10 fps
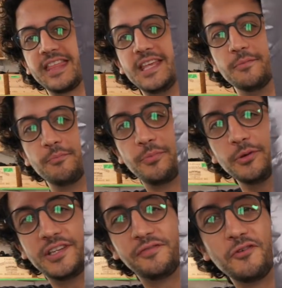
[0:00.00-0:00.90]
the
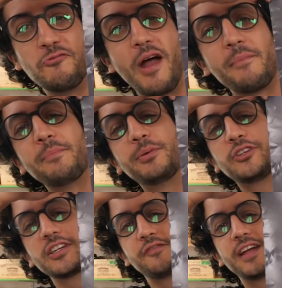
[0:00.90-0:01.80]
beautiful ramen
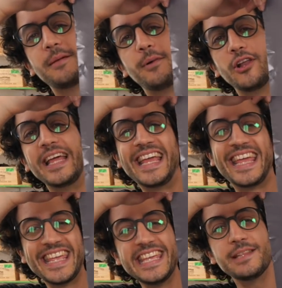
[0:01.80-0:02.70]
poster is available
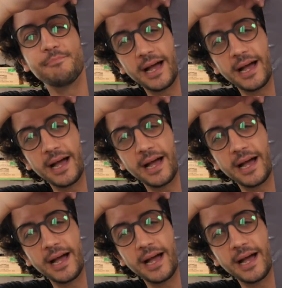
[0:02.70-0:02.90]
in